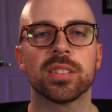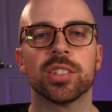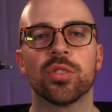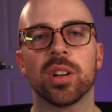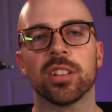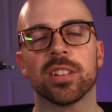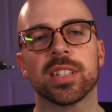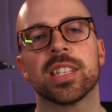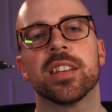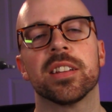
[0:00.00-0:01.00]
trailer.
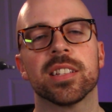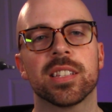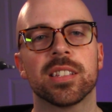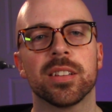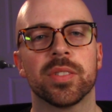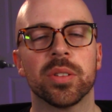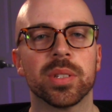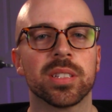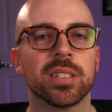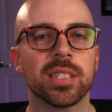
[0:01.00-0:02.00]
Exciting stuff.
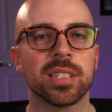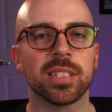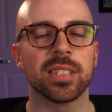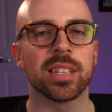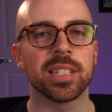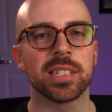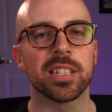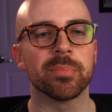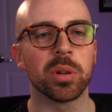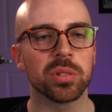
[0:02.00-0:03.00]
Always good to see things
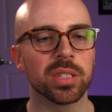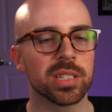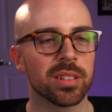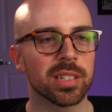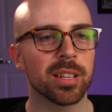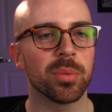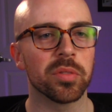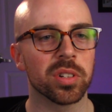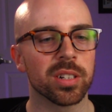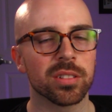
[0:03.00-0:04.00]
in motion. So let's come
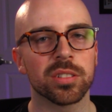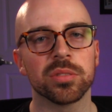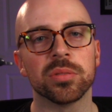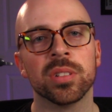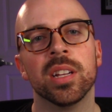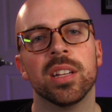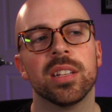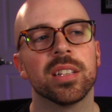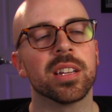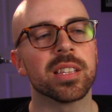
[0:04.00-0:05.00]
over here to
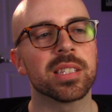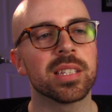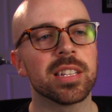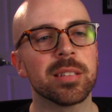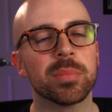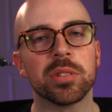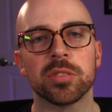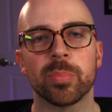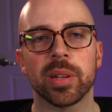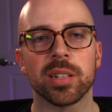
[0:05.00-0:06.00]
the Steam
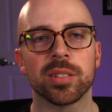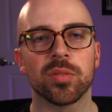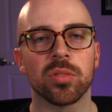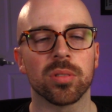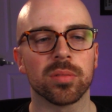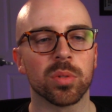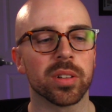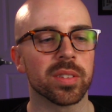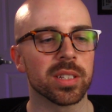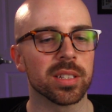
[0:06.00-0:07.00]
news page for one
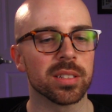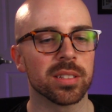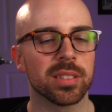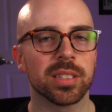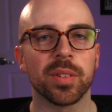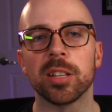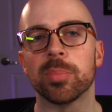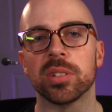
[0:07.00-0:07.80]
of the developer